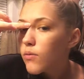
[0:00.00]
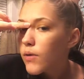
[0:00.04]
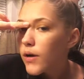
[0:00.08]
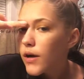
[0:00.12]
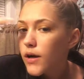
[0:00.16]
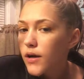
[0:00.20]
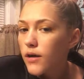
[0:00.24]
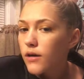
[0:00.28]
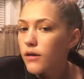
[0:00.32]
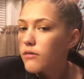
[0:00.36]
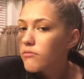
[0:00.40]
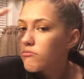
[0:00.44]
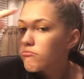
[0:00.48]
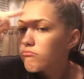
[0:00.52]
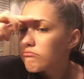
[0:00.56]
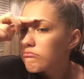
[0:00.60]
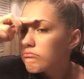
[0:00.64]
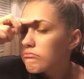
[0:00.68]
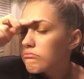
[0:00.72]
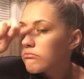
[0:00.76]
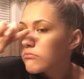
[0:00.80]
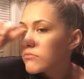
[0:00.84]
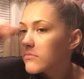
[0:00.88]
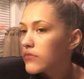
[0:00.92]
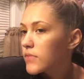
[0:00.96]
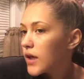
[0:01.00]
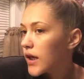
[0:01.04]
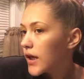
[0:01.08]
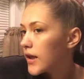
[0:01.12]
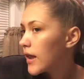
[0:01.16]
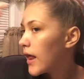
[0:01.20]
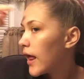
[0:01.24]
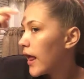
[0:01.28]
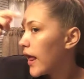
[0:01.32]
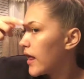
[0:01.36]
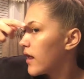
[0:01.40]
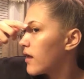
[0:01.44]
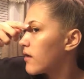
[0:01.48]
where it
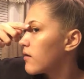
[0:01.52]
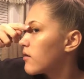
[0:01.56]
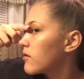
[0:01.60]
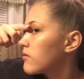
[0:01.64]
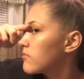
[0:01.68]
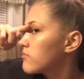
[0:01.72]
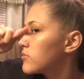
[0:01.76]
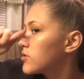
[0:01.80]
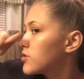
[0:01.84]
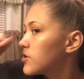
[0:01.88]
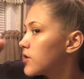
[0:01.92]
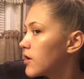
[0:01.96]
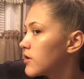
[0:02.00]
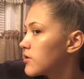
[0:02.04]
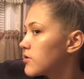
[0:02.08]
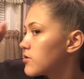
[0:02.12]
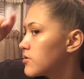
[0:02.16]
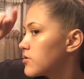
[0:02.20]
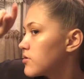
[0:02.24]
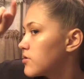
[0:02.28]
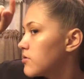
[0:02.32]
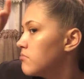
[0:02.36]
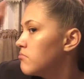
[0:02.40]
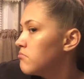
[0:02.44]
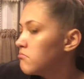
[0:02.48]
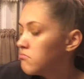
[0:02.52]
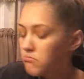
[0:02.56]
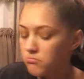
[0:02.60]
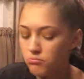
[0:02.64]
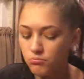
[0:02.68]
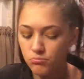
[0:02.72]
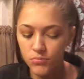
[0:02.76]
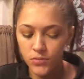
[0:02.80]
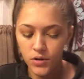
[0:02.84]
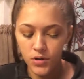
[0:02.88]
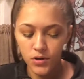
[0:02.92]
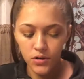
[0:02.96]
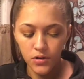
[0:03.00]
like starts
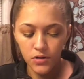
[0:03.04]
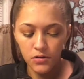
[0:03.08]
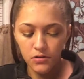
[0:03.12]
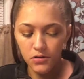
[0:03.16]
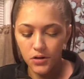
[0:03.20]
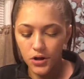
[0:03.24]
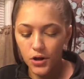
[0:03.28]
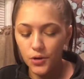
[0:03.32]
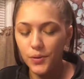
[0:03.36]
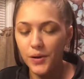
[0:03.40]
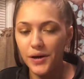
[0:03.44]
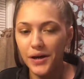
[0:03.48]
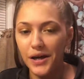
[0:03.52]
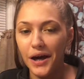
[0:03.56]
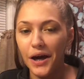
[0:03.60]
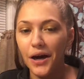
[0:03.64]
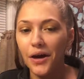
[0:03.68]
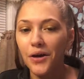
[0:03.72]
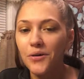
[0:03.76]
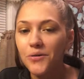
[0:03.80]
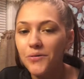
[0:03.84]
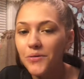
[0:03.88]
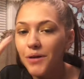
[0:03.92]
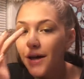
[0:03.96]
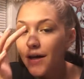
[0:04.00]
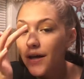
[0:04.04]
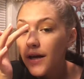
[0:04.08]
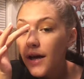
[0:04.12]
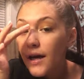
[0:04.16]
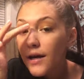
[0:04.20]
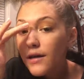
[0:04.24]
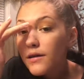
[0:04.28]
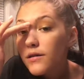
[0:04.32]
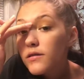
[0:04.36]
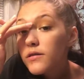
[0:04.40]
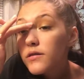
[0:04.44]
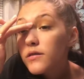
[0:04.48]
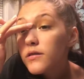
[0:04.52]
going out, I
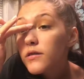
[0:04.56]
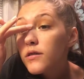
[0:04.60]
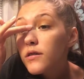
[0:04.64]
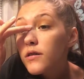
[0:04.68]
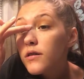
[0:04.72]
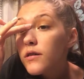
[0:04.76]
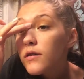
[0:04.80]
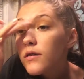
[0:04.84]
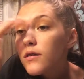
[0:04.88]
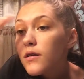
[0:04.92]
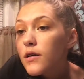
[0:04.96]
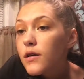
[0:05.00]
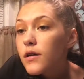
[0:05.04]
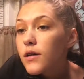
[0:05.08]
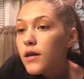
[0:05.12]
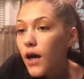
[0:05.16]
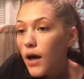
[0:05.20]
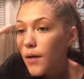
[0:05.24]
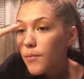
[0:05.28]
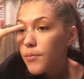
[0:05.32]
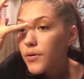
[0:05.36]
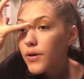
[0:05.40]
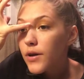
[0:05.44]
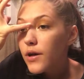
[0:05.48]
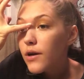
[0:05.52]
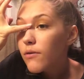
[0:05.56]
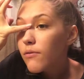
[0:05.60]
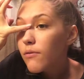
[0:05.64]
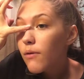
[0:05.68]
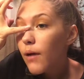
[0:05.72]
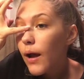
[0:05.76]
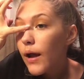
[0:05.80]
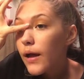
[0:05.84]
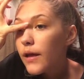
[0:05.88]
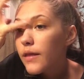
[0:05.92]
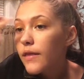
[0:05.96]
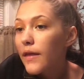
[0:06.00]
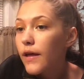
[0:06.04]
guess. I put it
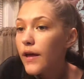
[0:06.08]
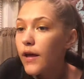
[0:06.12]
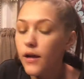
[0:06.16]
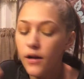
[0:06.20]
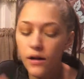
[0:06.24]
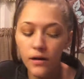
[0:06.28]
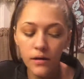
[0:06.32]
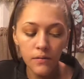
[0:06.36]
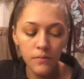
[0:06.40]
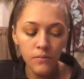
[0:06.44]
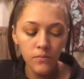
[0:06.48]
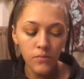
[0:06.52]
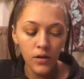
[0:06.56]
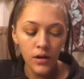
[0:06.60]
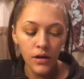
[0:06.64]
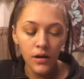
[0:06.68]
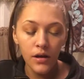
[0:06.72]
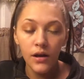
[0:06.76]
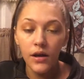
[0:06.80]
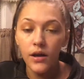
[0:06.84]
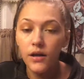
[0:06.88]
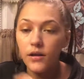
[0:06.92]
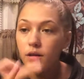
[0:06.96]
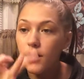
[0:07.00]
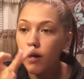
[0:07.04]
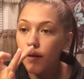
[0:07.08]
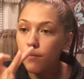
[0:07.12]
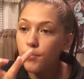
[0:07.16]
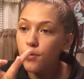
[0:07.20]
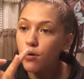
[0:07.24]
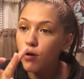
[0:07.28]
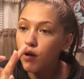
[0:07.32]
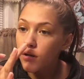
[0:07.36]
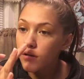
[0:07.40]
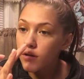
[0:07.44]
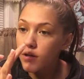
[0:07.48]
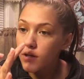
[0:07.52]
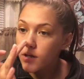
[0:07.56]
right there, and then I put
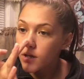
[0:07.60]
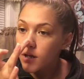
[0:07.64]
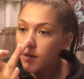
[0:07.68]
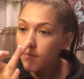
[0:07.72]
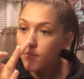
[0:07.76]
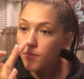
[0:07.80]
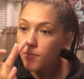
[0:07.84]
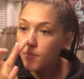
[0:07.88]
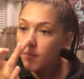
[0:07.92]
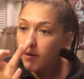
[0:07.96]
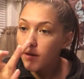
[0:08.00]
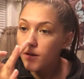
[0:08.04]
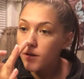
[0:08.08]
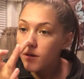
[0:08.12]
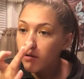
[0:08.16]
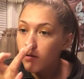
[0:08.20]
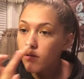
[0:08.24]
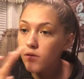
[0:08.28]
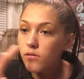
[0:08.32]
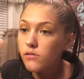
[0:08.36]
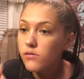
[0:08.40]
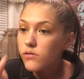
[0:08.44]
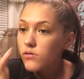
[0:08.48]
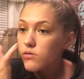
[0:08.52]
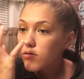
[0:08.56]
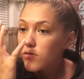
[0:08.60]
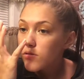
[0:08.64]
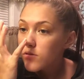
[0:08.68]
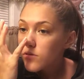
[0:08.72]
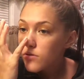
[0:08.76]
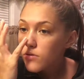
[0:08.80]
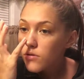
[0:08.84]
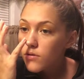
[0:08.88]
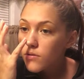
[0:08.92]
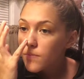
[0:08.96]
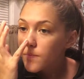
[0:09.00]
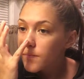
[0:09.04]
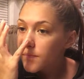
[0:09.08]
it on the tip of my nose,
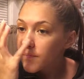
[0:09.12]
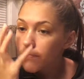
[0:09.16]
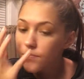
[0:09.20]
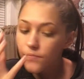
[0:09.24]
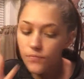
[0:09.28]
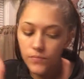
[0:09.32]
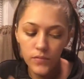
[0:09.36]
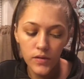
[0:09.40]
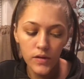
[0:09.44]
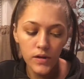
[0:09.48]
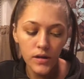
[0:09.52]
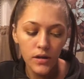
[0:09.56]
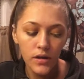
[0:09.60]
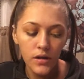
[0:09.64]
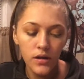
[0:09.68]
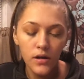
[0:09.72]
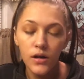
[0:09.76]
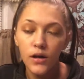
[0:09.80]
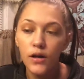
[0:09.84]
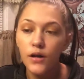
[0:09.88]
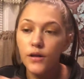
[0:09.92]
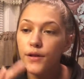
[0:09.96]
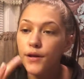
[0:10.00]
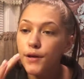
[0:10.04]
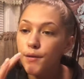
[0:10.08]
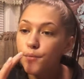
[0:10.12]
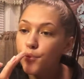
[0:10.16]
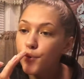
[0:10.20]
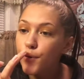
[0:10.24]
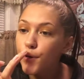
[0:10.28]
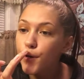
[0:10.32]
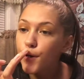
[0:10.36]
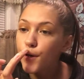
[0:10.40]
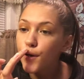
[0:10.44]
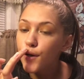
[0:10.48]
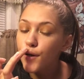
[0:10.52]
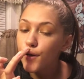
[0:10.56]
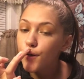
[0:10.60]
and then I put
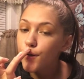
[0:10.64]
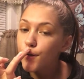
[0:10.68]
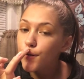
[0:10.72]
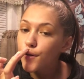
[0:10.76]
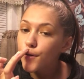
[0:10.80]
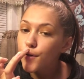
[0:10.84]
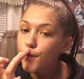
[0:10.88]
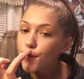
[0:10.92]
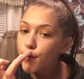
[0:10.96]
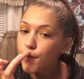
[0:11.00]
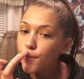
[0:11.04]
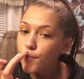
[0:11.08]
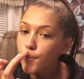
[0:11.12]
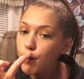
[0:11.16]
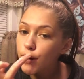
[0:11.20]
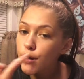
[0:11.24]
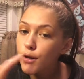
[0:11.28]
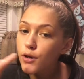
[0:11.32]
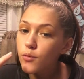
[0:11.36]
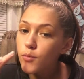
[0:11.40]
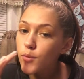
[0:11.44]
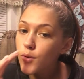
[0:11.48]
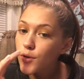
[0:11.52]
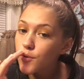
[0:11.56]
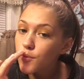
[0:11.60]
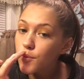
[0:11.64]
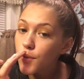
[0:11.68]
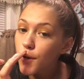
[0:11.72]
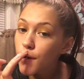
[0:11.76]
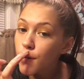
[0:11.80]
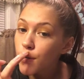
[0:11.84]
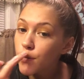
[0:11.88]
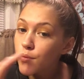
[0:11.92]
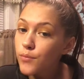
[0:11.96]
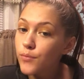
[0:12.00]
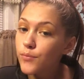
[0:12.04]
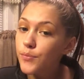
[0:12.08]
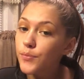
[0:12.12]
it on my Cupid's
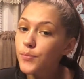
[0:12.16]
bow.